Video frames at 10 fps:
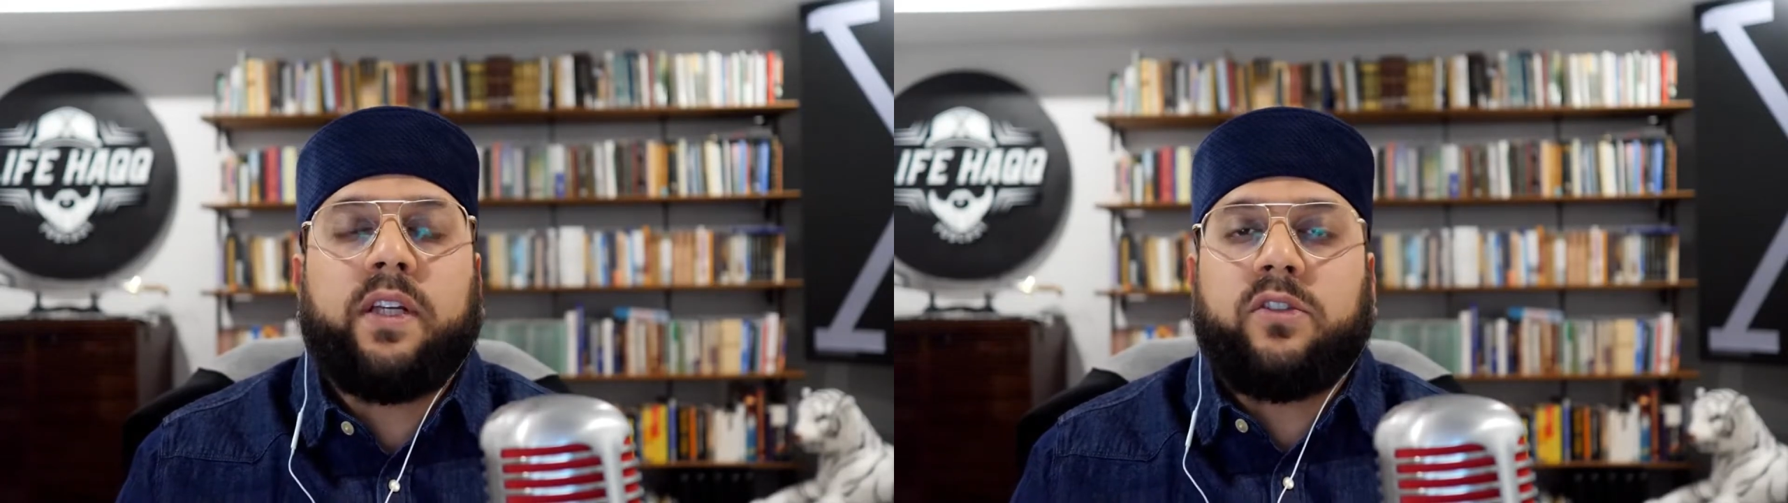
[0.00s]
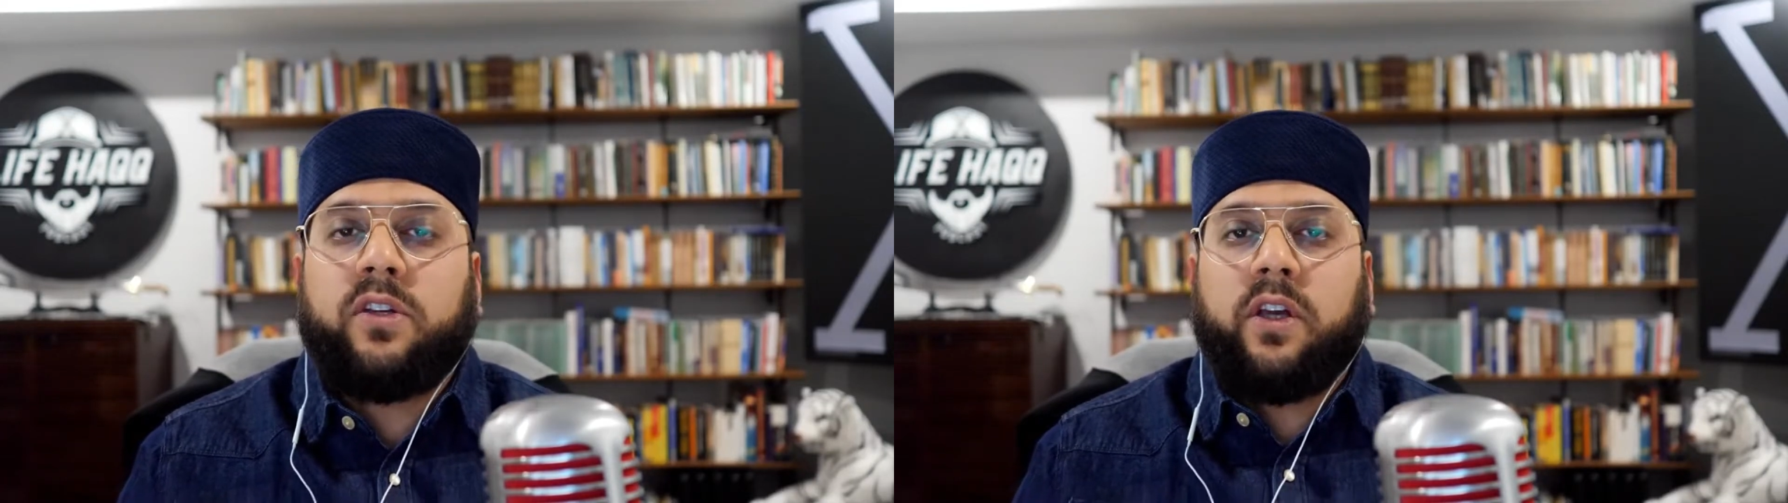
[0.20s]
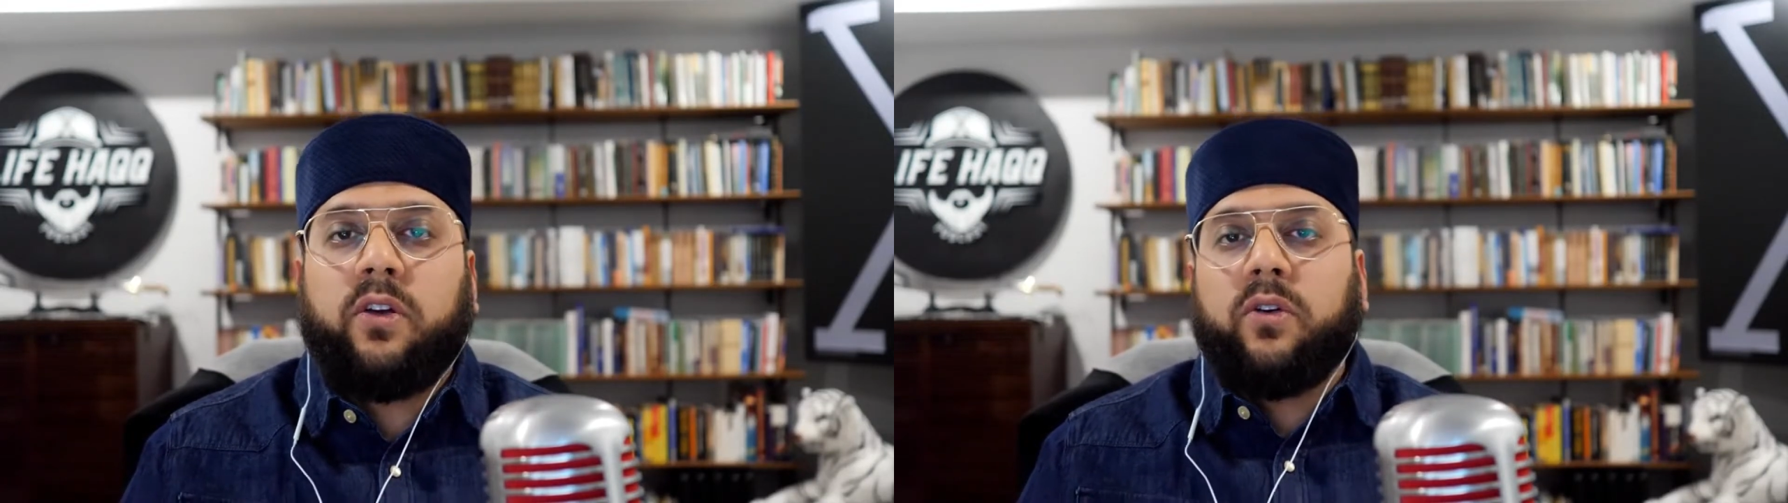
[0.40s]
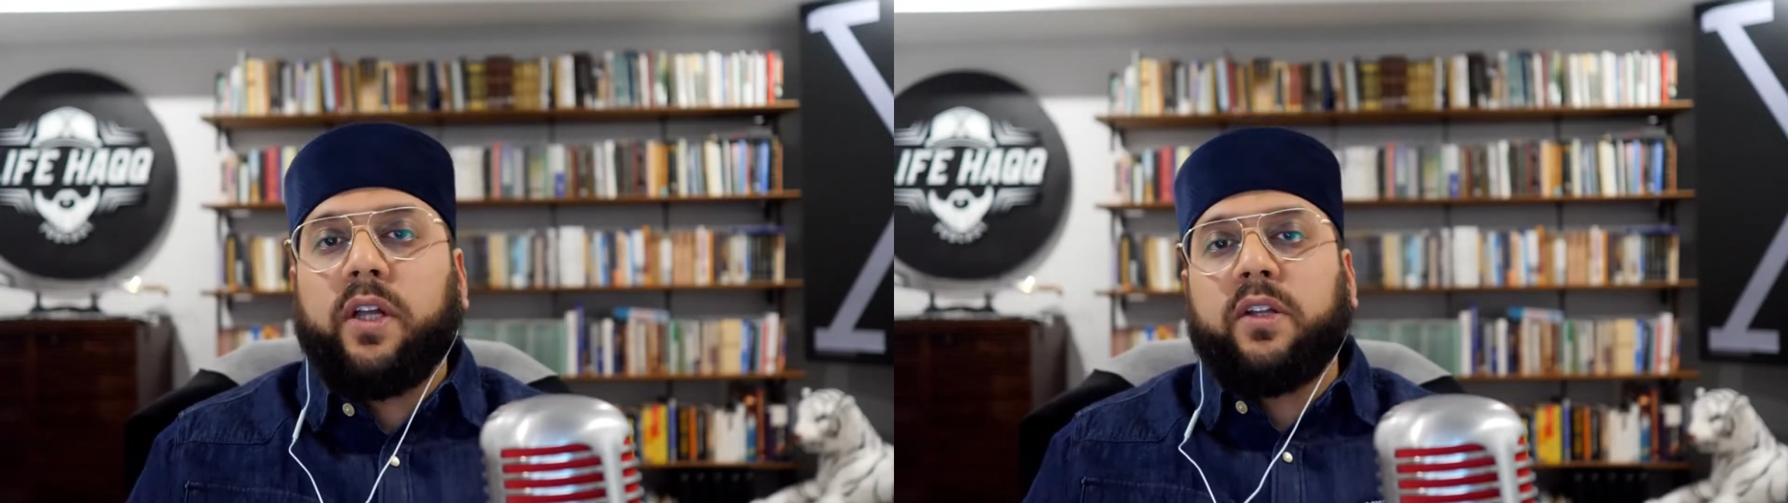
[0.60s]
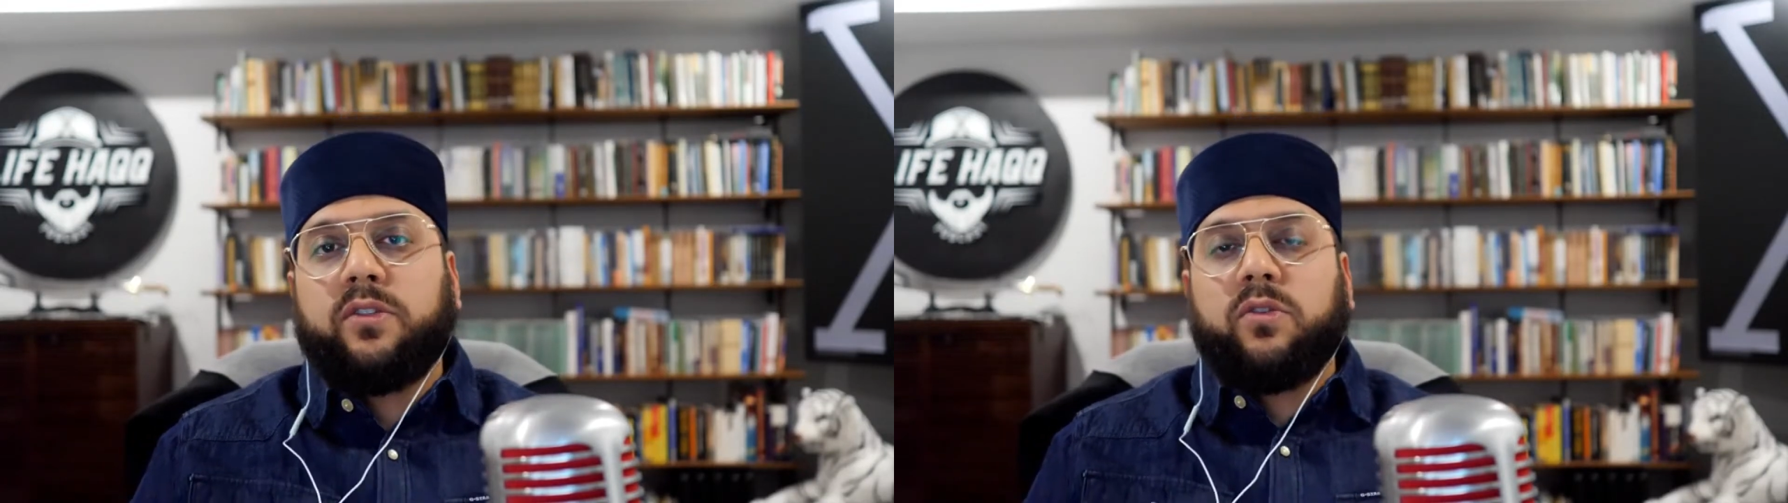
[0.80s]
and security
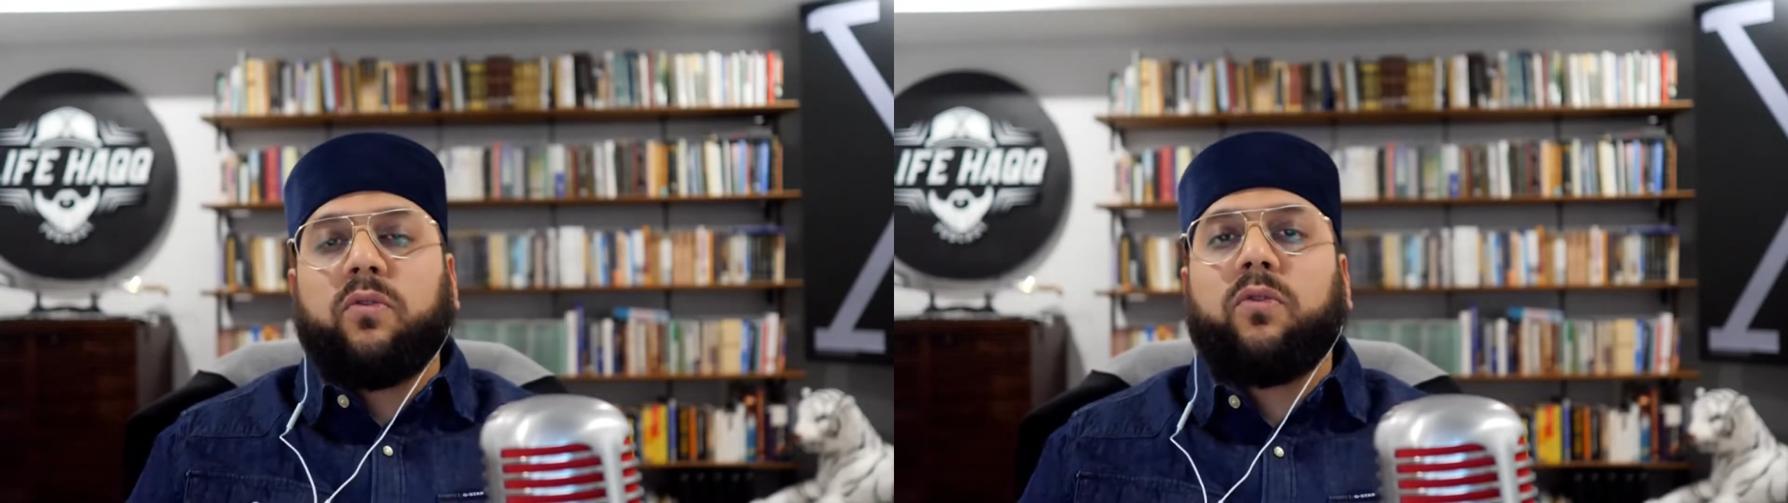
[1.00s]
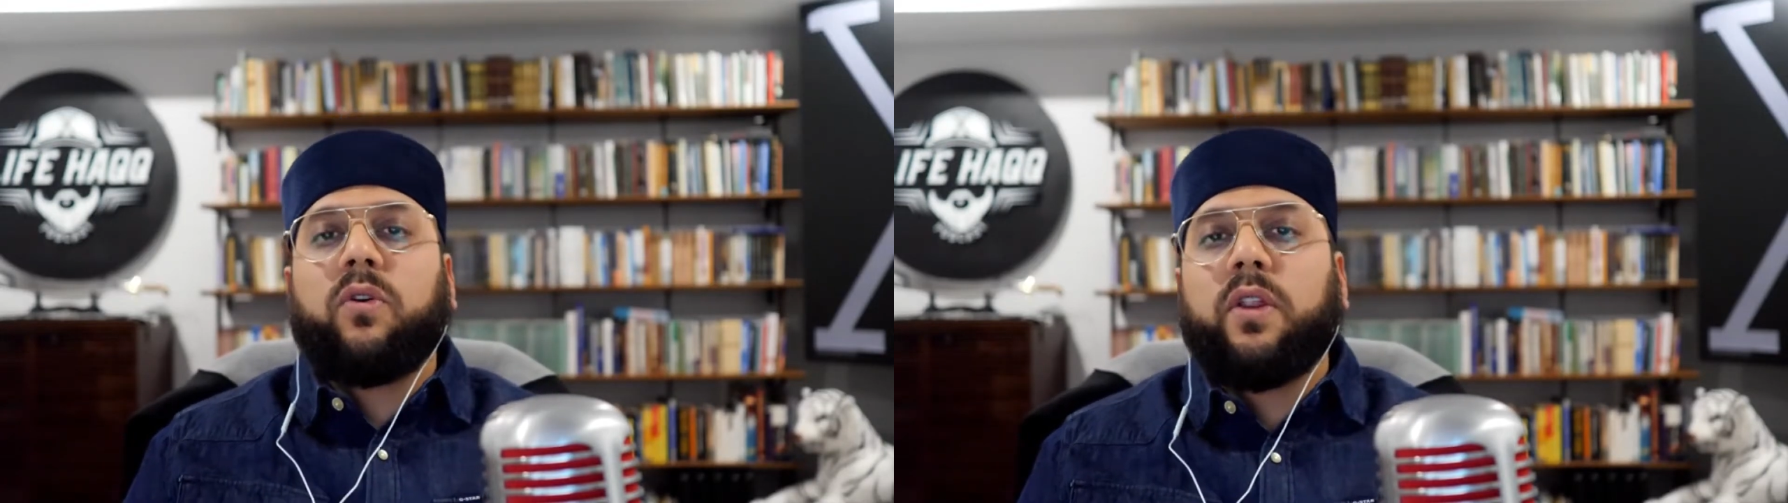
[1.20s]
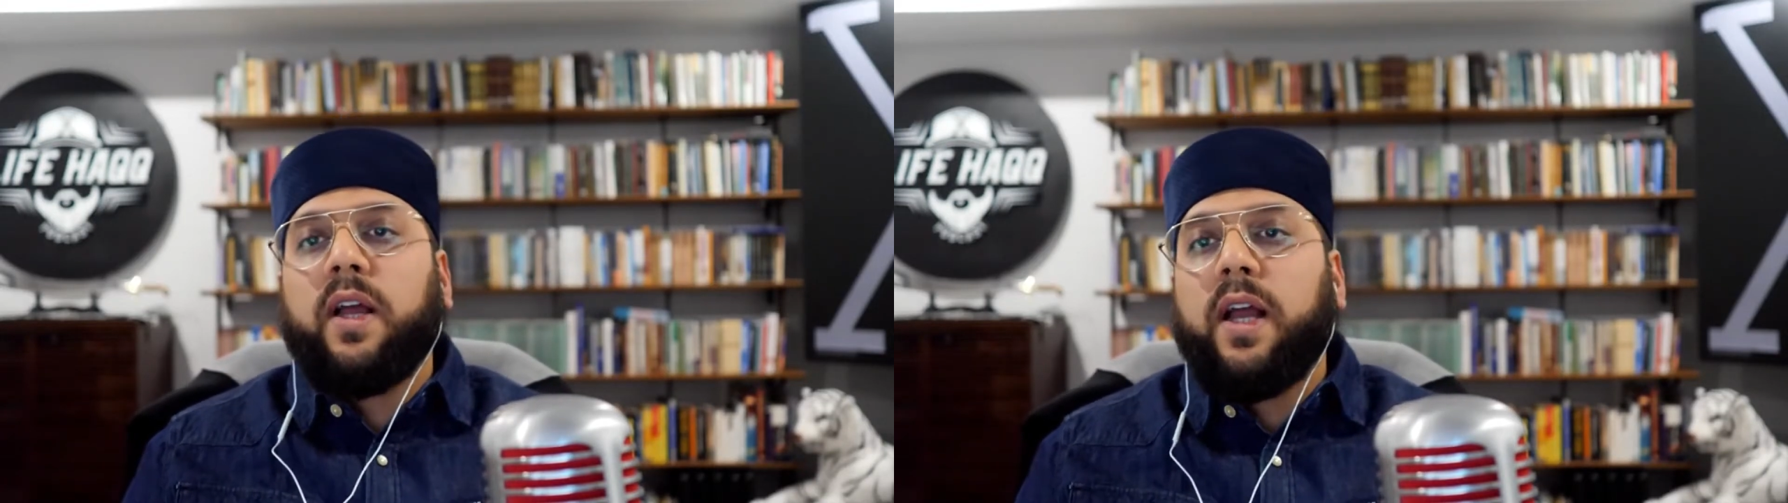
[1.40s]
and so forth.